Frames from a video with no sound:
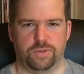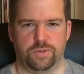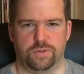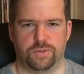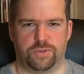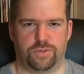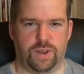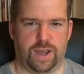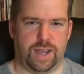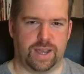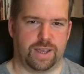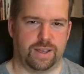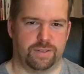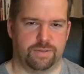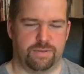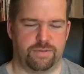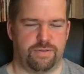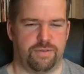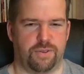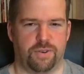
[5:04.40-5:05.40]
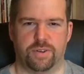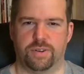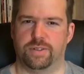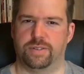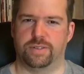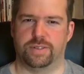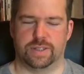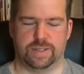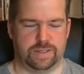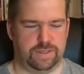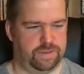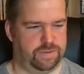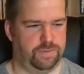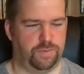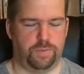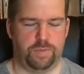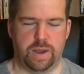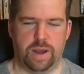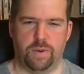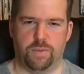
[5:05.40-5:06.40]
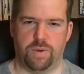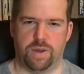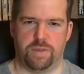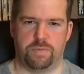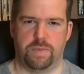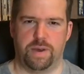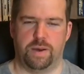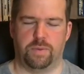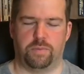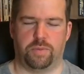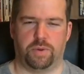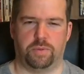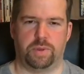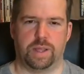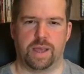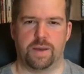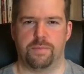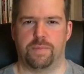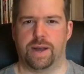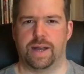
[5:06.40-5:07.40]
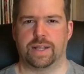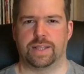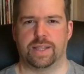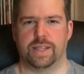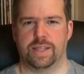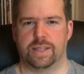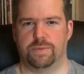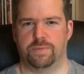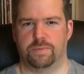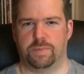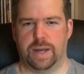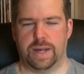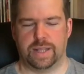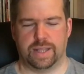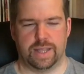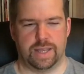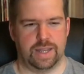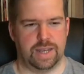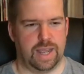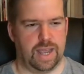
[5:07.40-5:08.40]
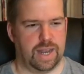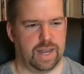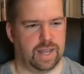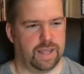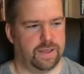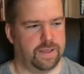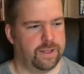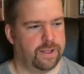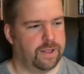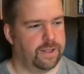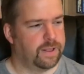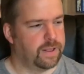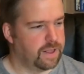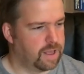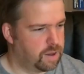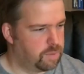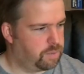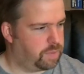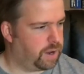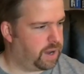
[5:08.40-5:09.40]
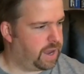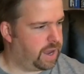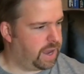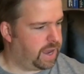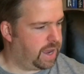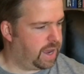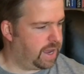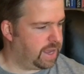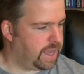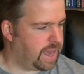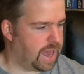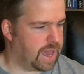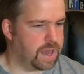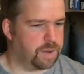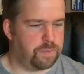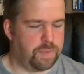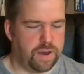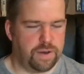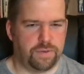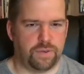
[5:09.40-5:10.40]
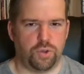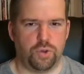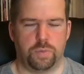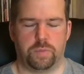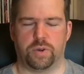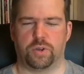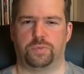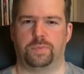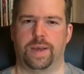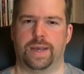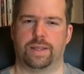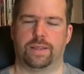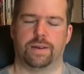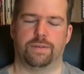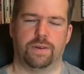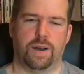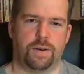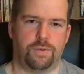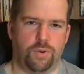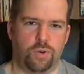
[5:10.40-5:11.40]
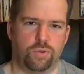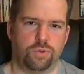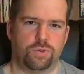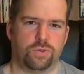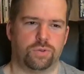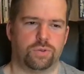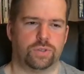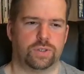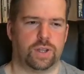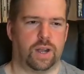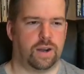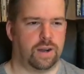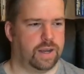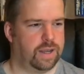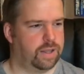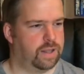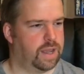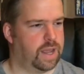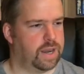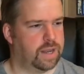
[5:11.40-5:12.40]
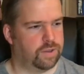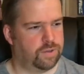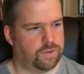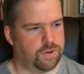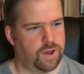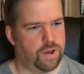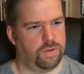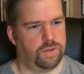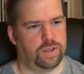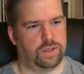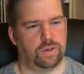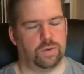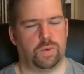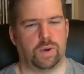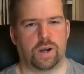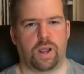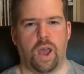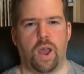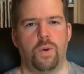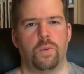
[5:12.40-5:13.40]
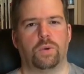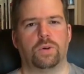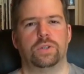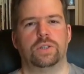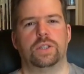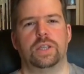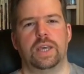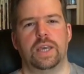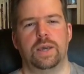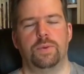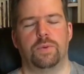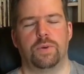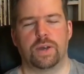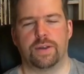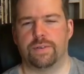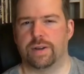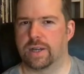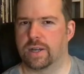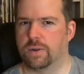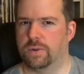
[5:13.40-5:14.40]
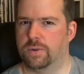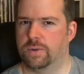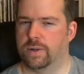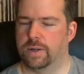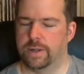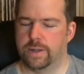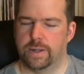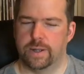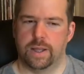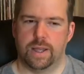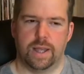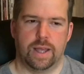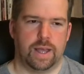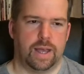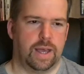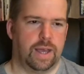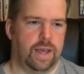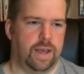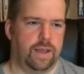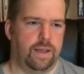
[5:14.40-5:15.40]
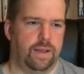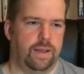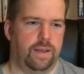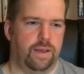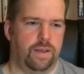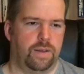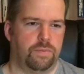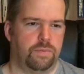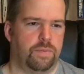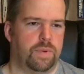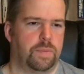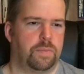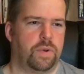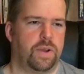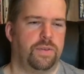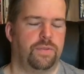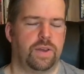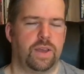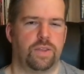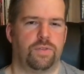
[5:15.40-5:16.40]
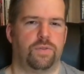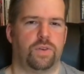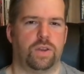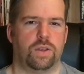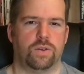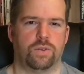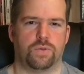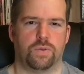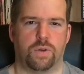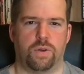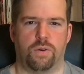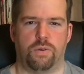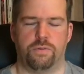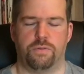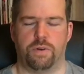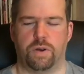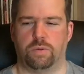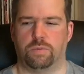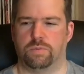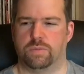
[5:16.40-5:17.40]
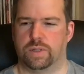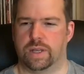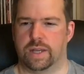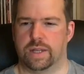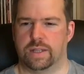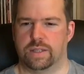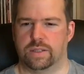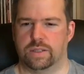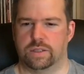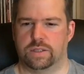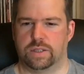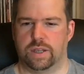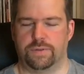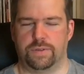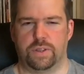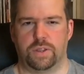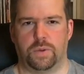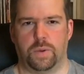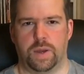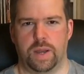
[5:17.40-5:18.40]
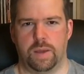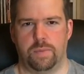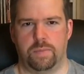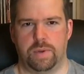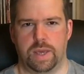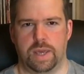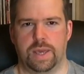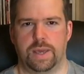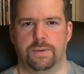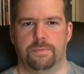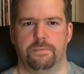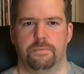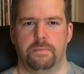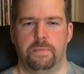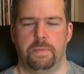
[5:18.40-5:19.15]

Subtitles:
lose track of thought, just bear with me. I'll probably get back to it in the end. But yeah, bit of a new perspective. I've also started, and I don't know how this will work out. We'll see. We'll give it a go. My previous videos were all filmed in 720p,